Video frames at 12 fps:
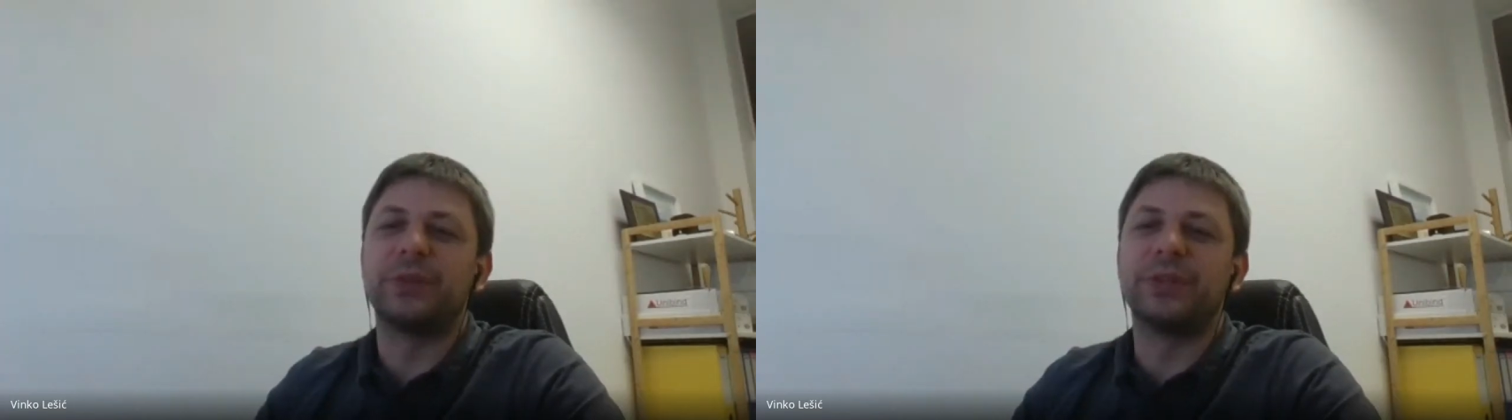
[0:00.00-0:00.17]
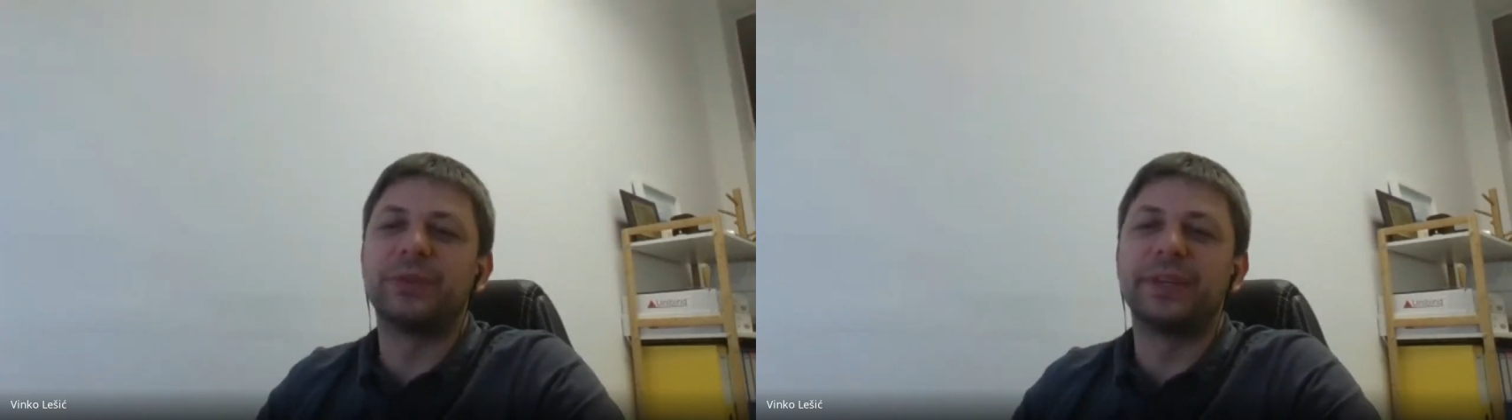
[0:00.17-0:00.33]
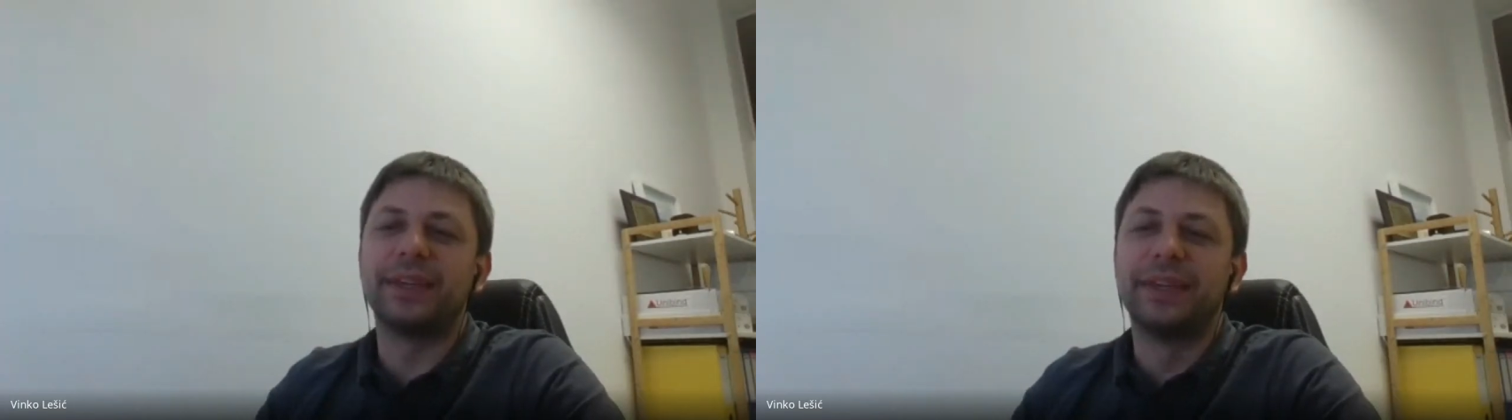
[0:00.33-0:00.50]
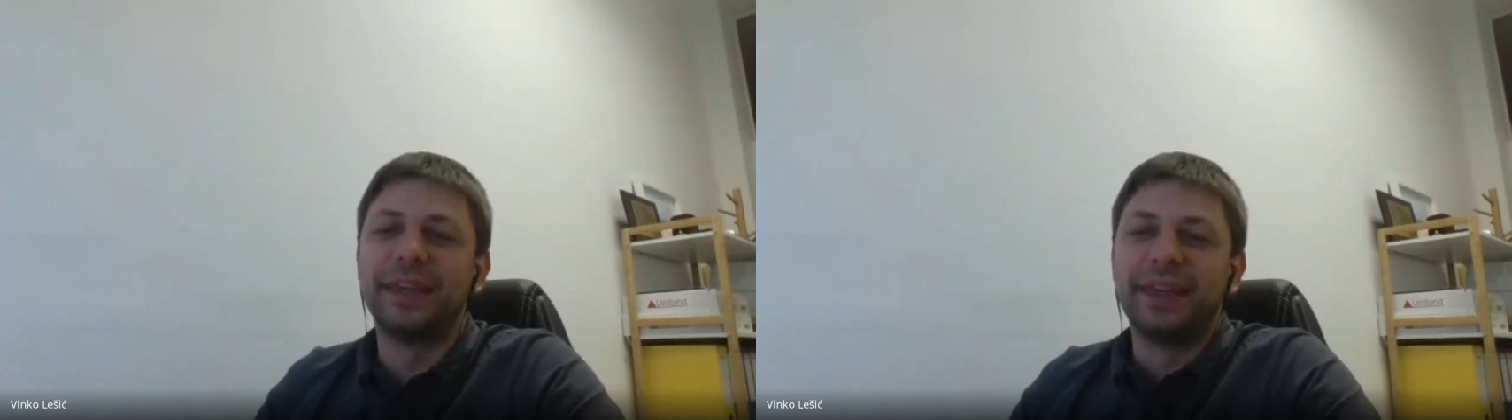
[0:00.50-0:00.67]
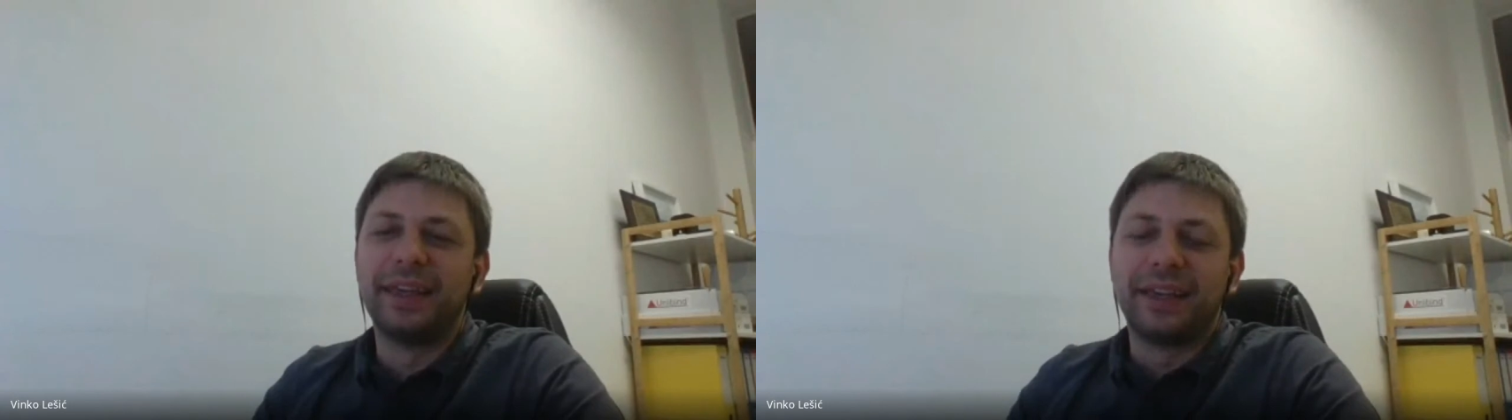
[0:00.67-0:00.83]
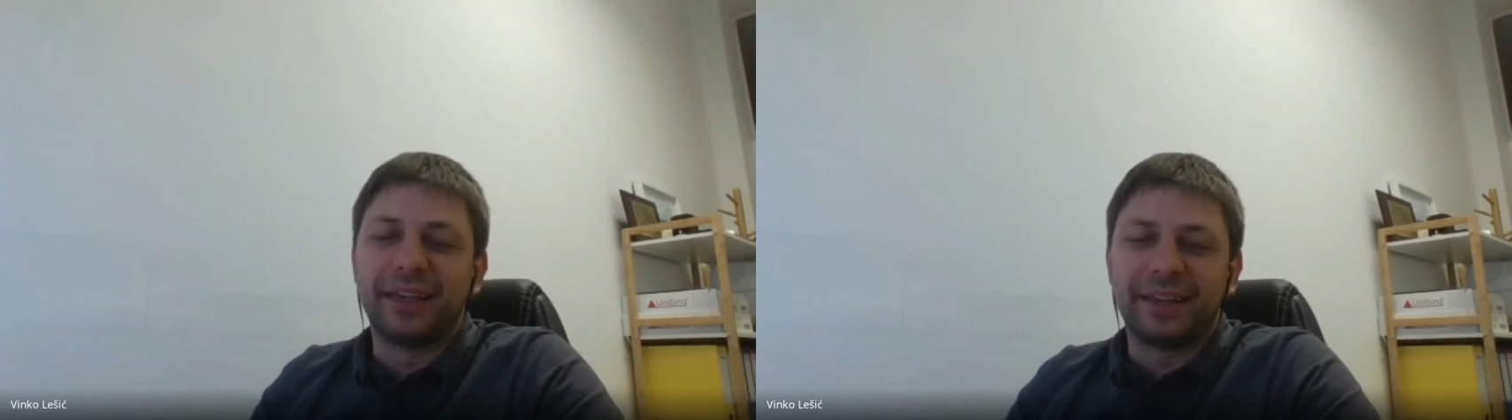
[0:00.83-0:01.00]
What we,
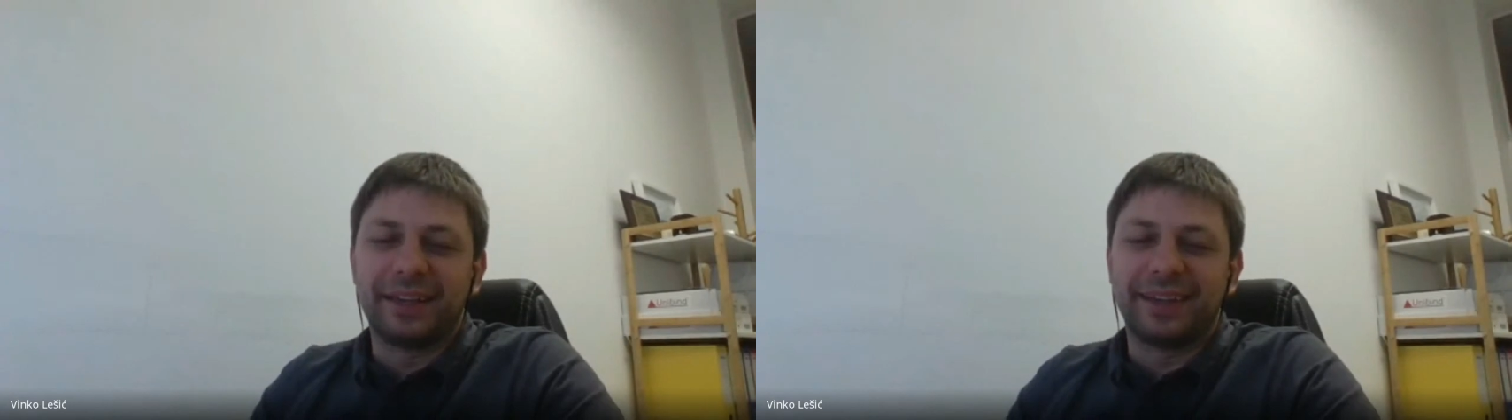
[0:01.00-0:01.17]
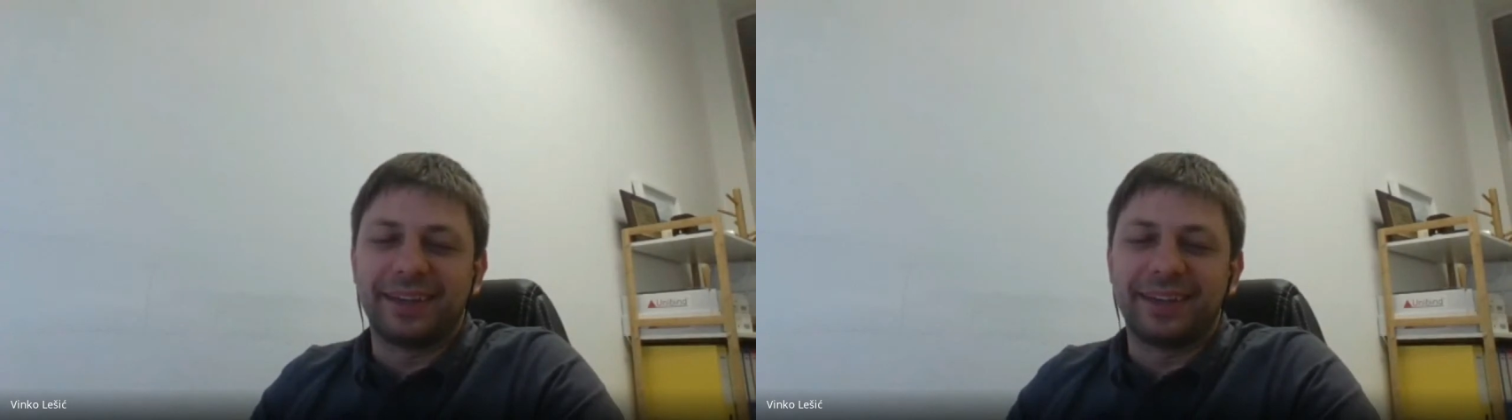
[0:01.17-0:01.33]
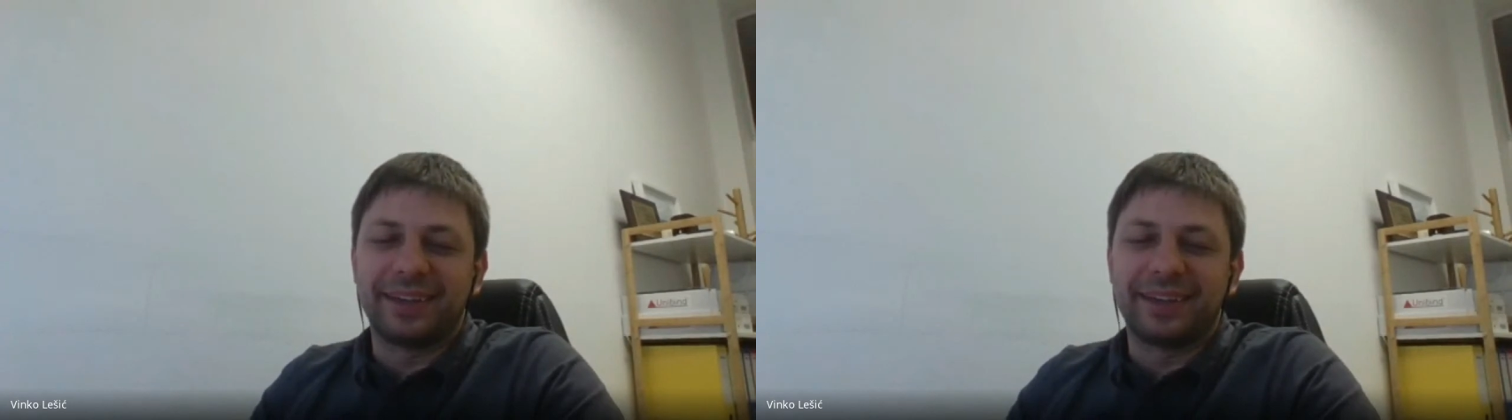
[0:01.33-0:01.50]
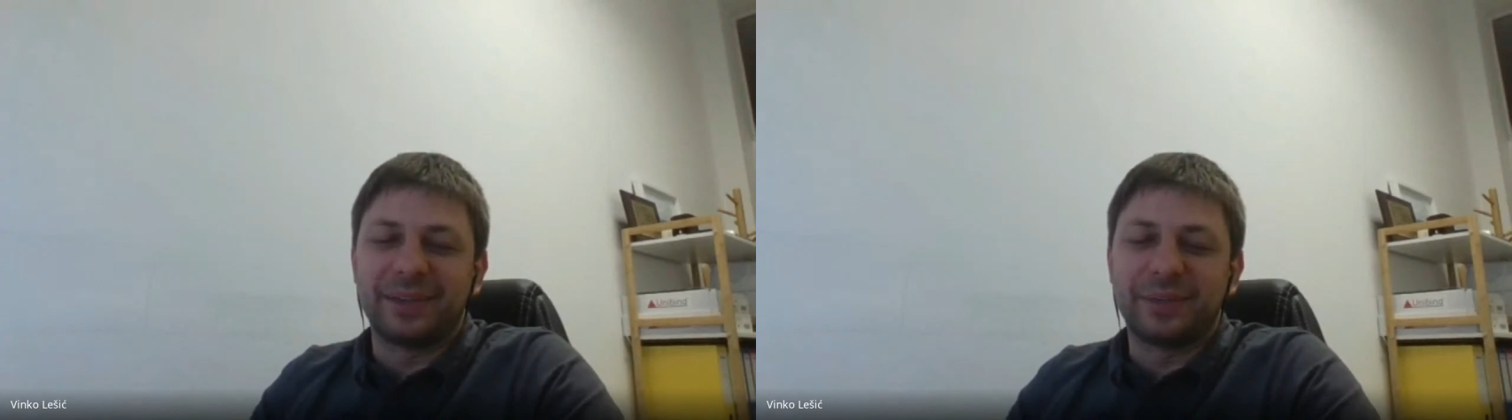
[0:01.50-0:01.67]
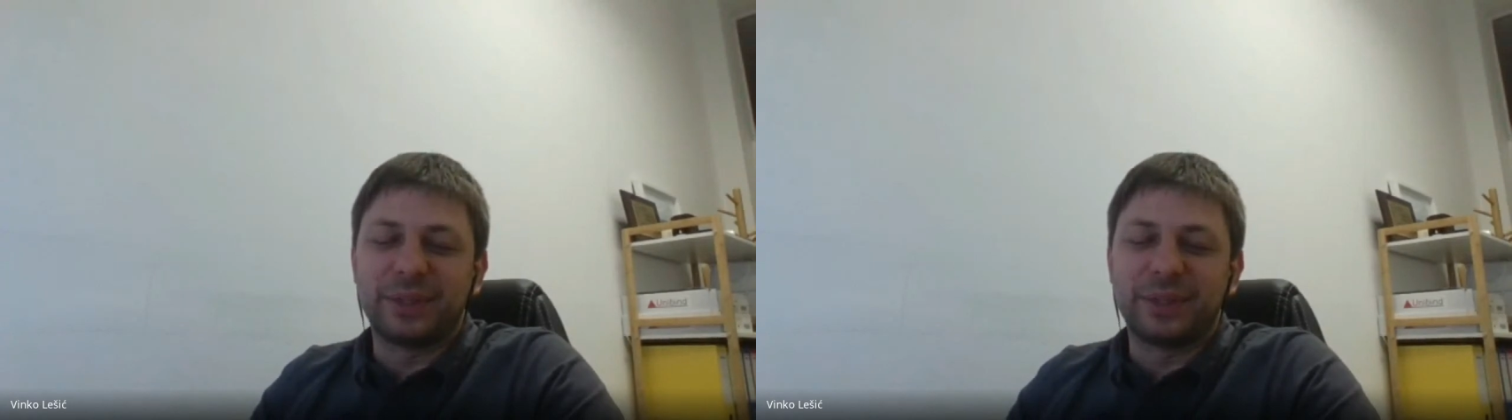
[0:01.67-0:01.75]
uh,